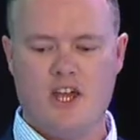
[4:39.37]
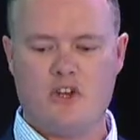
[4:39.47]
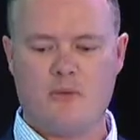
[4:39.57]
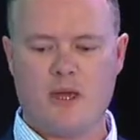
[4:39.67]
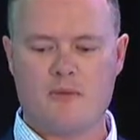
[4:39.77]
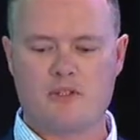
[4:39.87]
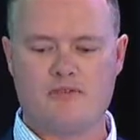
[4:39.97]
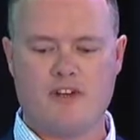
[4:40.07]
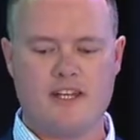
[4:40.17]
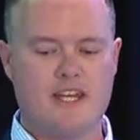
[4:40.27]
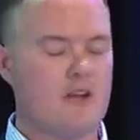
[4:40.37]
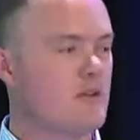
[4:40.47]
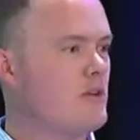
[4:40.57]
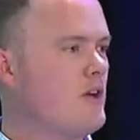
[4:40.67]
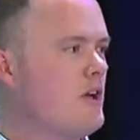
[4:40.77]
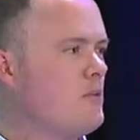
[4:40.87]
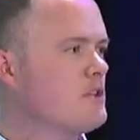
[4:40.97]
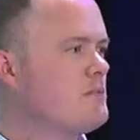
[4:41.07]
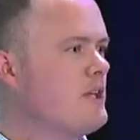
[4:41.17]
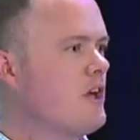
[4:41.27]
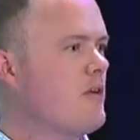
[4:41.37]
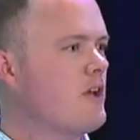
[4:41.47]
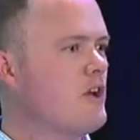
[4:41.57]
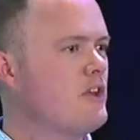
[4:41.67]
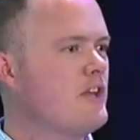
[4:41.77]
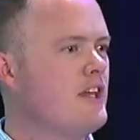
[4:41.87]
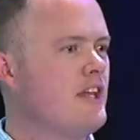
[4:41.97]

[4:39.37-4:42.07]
You'll be able to find out what's been going on